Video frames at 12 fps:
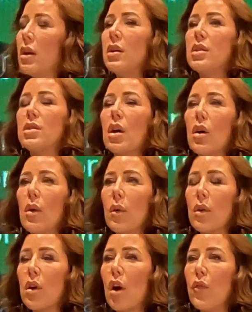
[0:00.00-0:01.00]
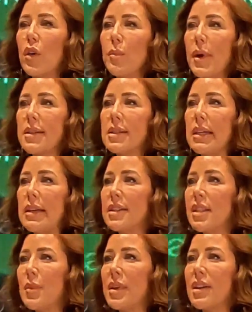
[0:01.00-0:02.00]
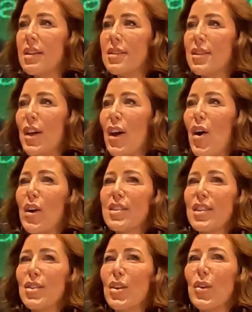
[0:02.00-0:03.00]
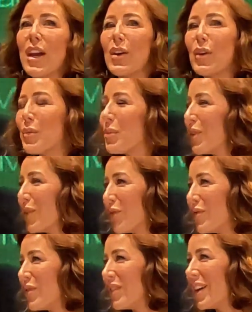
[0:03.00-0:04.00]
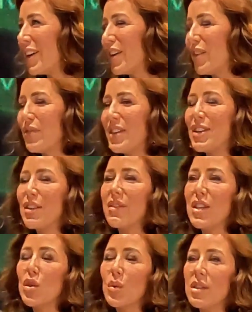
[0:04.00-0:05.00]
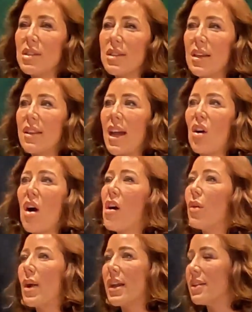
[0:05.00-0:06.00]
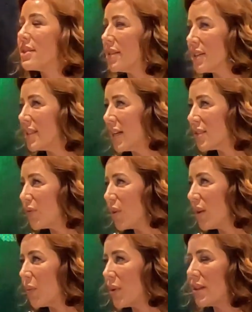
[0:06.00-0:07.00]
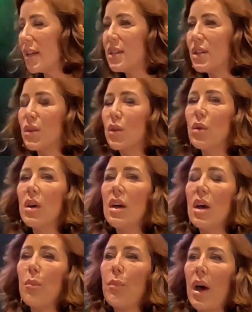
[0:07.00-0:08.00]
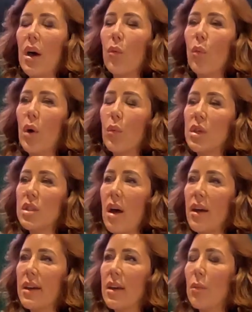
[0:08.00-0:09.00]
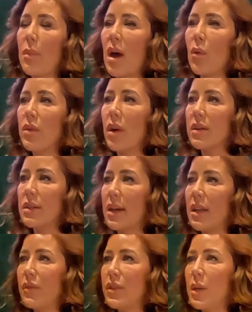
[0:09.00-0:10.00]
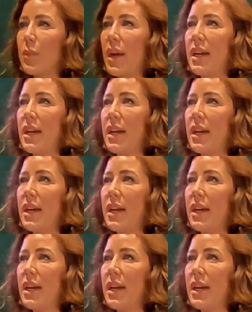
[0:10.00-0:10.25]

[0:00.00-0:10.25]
So Covert makes it easy because they are such a great group of individuals and they're already successful at what they do. But what we're talking about with our executive team right